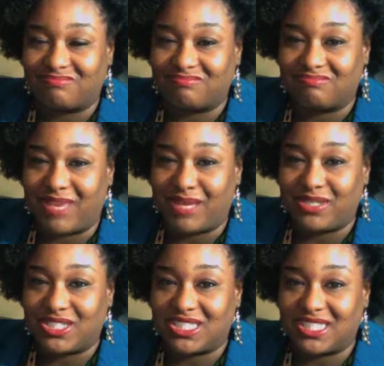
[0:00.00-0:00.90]

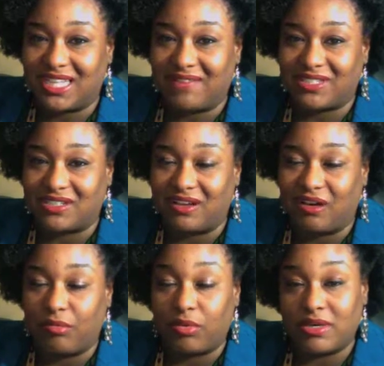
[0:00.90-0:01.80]
maybe you should have left it
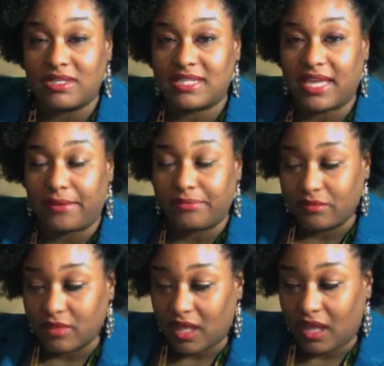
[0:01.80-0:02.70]
alone, but we'll see.
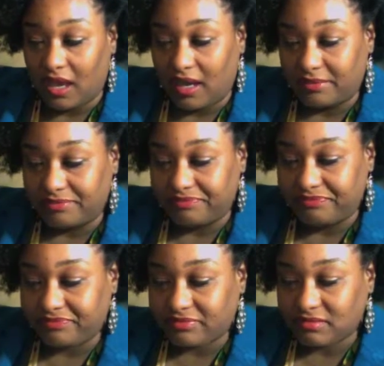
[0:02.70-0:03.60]
I
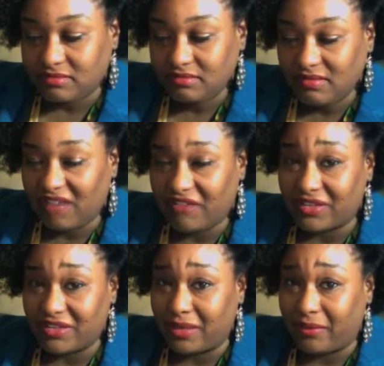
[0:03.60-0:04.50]

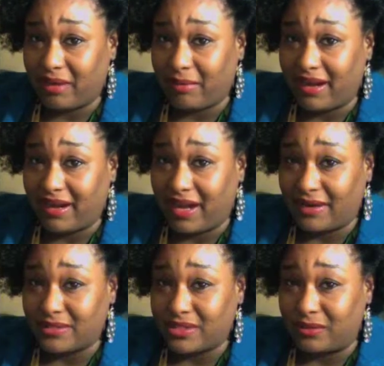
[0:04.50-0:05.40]
felt that way about
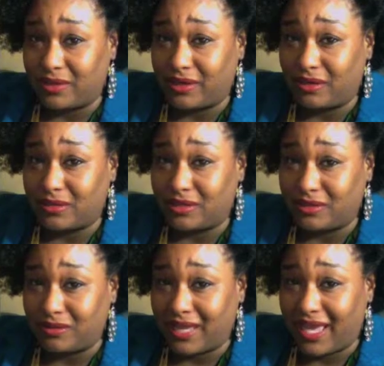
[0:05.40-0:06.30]
90210 with the
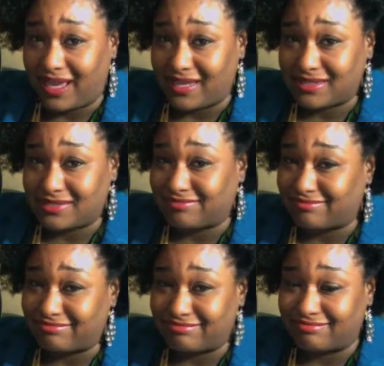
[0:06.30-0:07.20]
new cast.
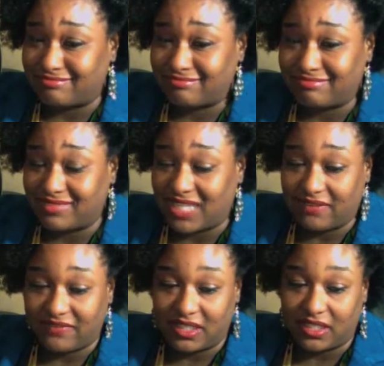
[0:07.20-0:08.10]

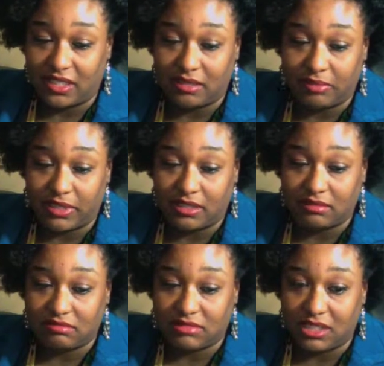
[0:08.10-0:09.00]
Not feeling it,
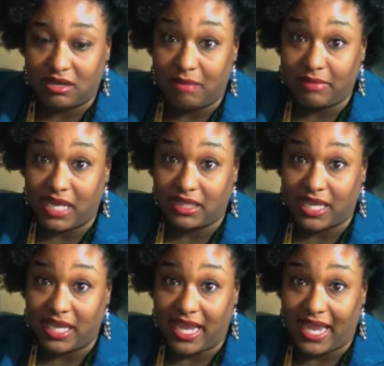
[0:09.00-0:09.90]
but, you know, I'm not
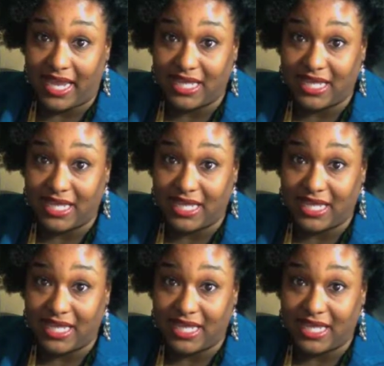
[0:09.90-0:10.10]
that age